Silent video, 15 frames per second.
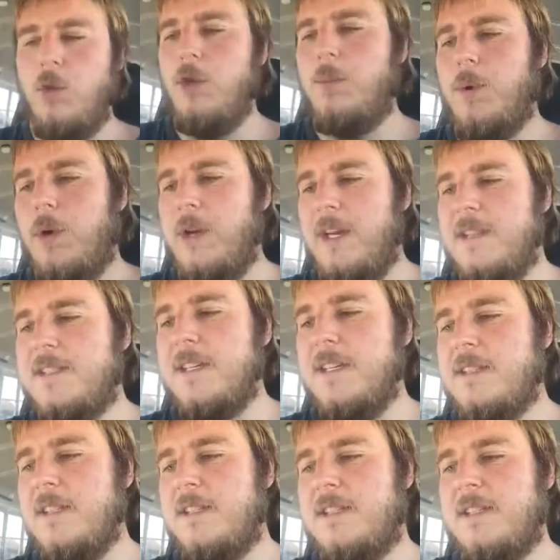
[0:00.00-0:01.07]
when you burn
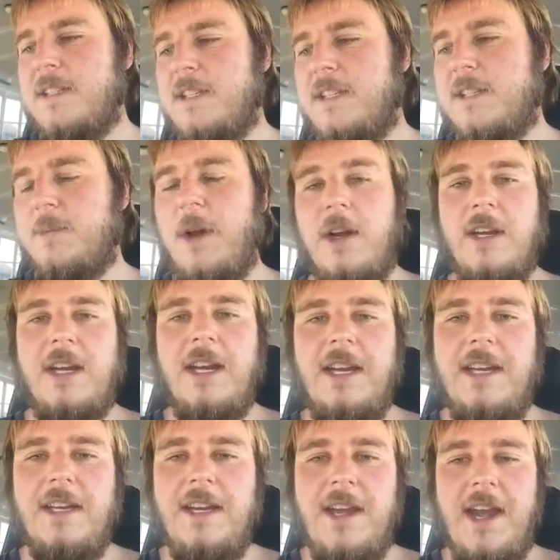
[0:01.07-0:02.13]
incense, it's about
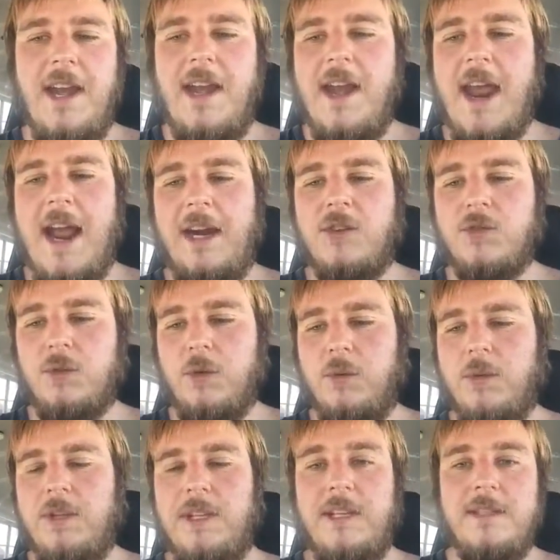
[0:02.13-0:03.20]
getting natural
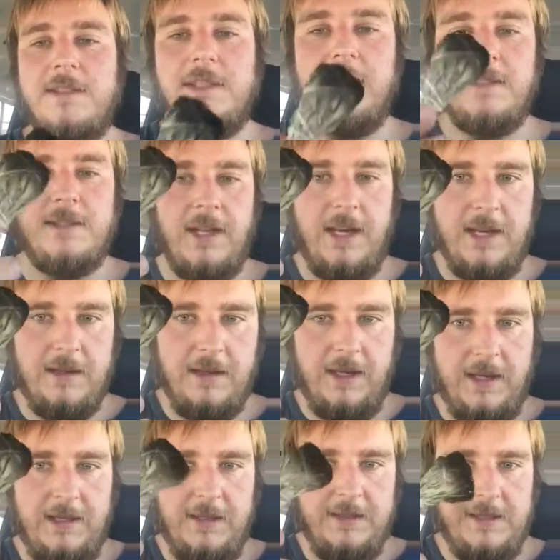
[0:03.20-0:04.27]
with the incense, like
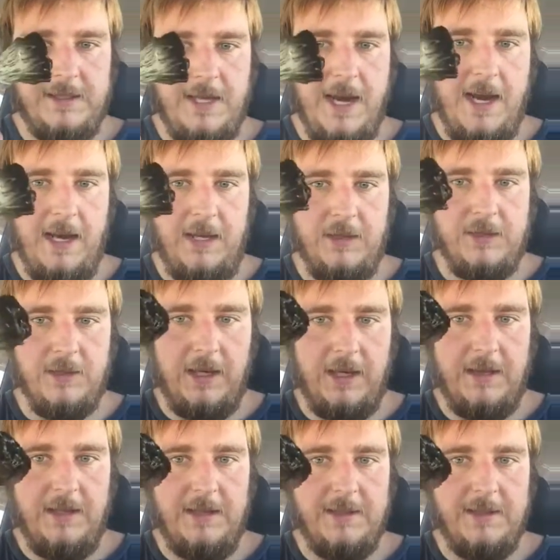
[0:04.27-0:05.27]
sage. Like